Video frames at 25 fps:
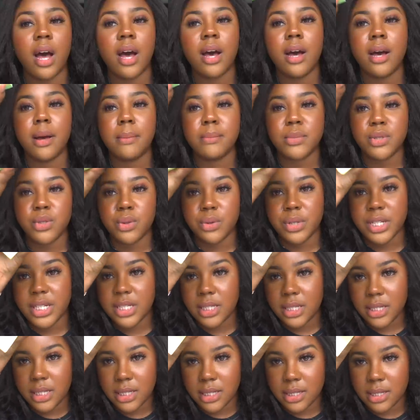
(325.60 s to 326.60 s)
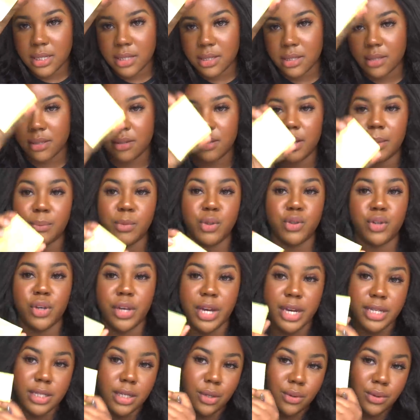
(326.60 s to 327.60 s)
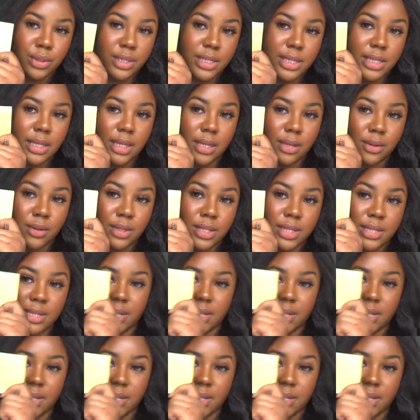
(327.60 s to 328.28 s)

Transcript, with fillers: Um. So this is. I'm not sure you guys are going to see because